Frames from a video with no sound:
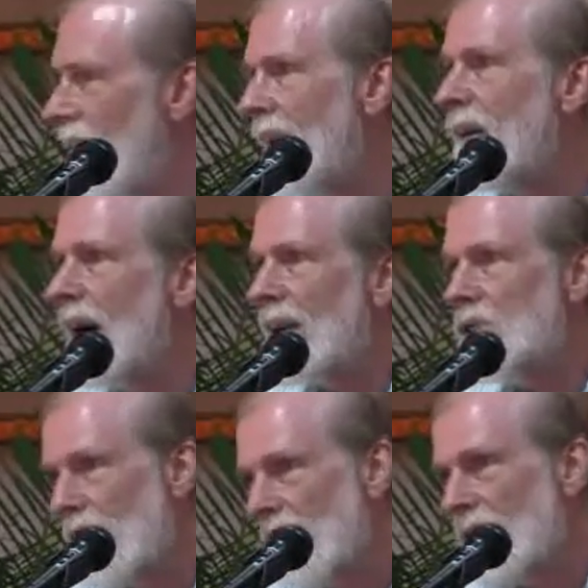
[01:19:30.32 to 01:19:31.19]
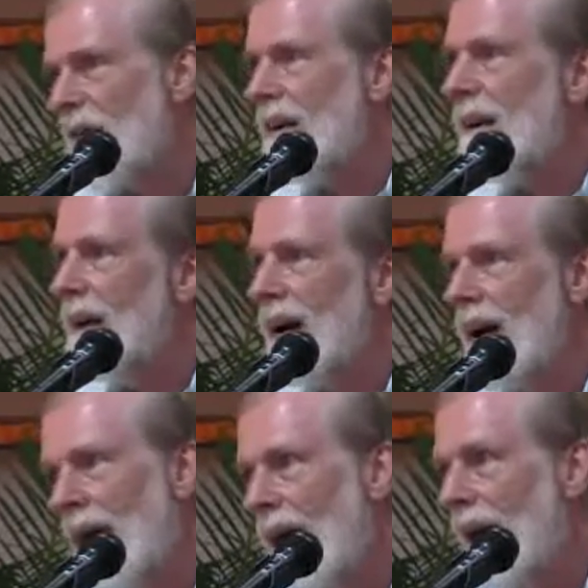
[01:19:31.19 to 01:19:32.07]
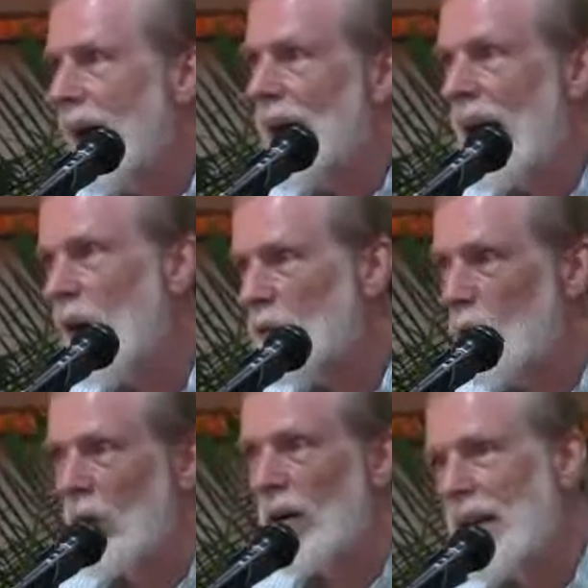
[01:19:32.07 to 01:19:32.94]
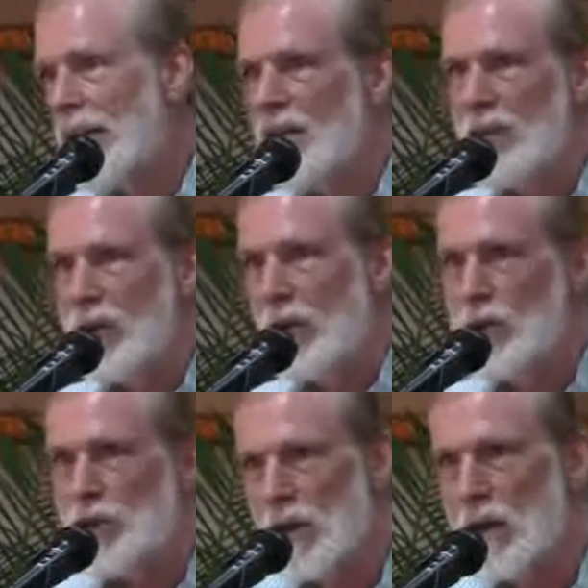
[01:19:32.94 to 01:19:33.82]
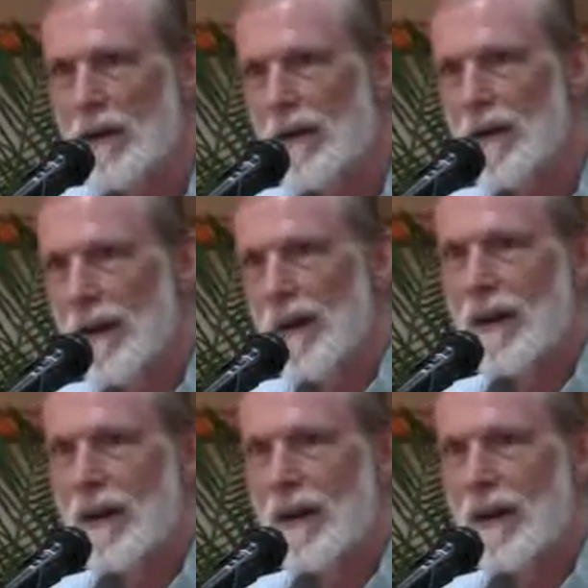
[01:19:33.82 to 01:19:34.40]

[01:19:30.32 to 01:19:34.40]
and not just an outward institutional